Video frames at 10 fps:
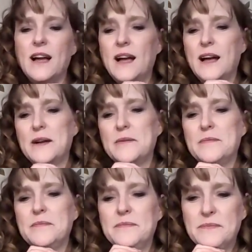
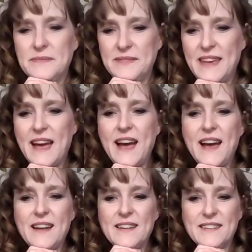Um,
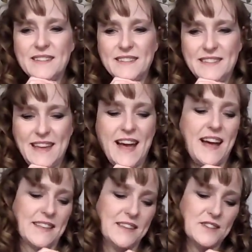yeah, yeah.
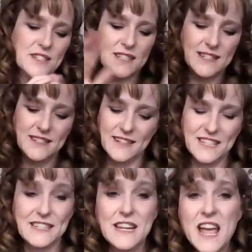There's just,
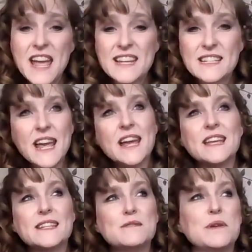just,
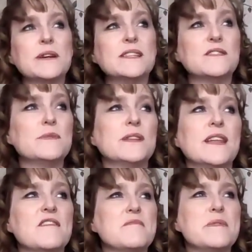take experience from
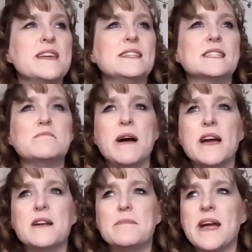your life. Be
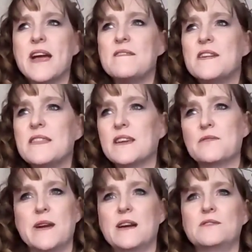inspired by everything
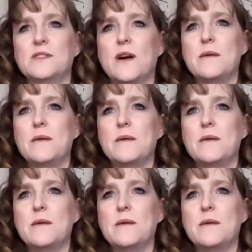around you.